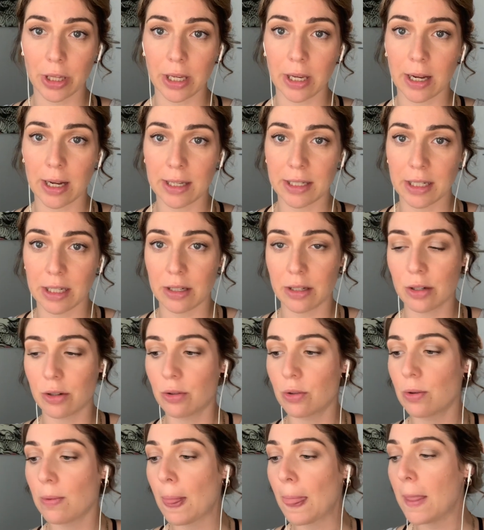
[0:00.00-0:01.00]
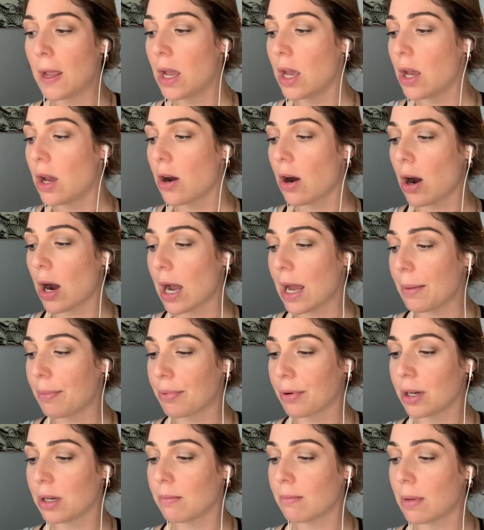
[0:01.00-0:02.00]
identical. I
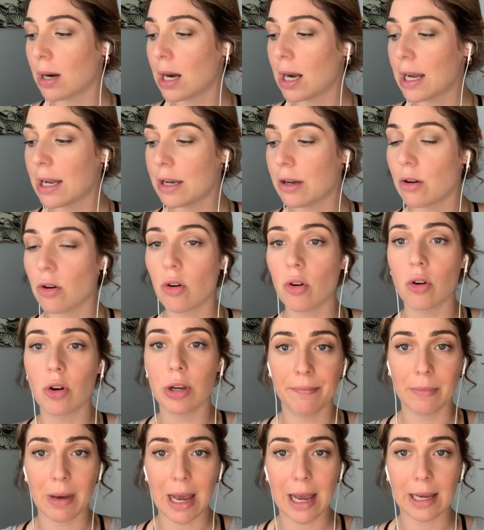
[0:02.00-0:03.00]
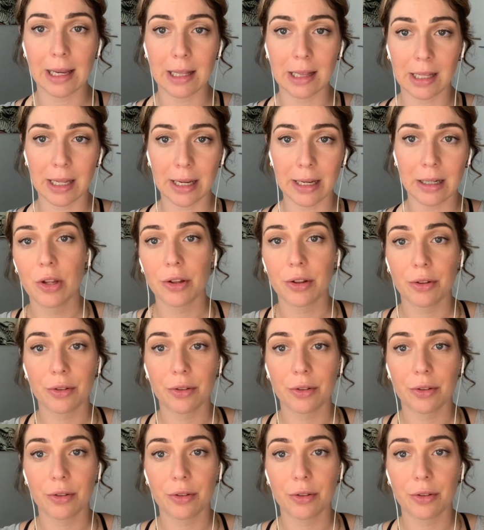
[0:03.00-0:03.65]
print mine on MagCloud.